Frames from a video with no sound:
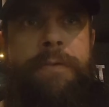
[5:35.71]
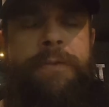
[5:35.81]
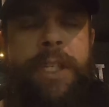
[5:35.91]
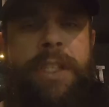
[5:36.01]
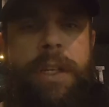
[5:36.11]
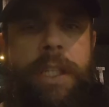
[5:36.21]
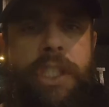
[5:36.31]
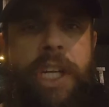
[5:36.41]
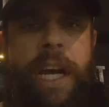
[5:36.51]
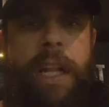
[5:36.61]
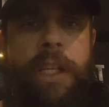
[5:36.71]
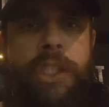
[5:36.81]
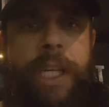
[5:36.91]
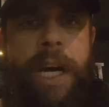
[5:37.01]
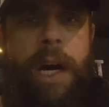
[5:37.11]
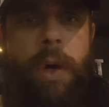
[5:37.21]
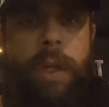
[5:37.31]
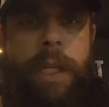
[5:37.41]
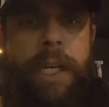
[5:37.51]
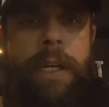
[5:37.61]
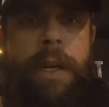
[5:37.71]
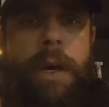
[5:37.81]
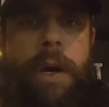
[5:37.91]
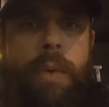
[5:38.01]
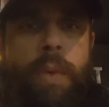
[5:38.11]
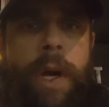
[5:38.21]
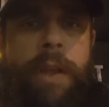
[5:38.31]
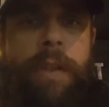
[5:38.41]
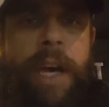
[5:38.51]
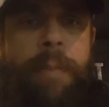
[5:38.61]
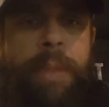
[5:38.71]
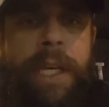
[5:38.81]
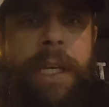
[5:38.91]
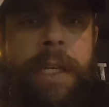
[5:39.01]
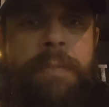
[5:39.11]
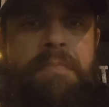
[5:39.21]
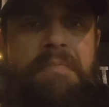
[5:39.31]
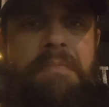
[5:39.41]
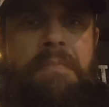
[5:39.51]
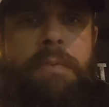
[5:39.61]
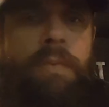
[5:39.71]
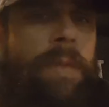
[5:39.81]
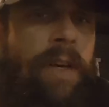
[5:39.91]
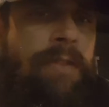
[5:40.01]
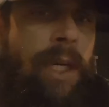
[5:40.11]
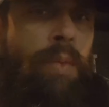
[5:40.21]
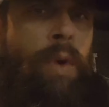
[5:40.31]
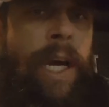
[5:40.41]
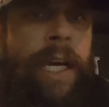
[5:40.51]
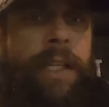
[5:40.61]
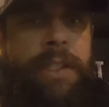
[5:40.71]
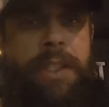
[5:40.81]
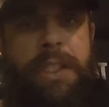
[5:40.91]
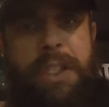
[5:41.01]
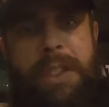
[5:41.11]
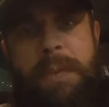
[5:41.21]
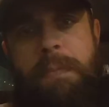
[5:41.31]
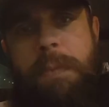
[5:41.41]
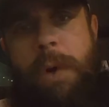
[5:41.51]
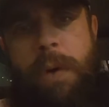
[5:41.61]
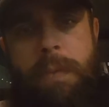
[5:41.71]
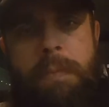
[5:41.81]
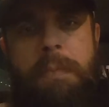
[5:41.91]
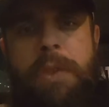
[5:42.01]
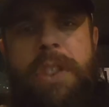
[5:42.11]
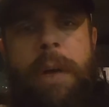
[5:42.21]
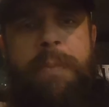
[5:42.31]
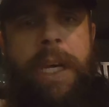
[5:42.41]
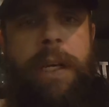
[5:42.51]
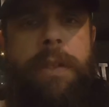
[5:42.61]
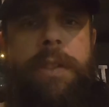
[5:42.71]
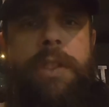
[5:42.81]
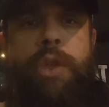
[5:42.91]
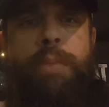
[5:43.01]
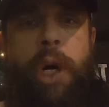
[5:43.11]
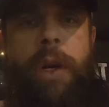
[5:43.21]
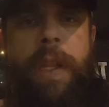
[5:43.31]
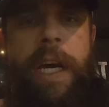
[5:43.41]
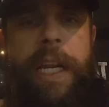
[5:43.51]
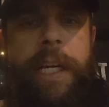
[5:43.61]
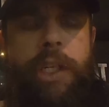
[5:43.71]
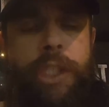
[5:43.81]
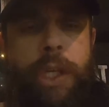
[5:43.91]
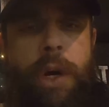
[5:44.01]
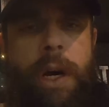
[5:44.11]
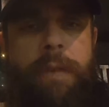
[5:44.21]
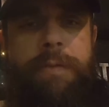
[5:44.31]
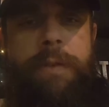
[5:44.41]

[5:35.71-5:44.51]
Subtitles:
physically challenging outlet, whether that be lifting weights, something to burn that energy off.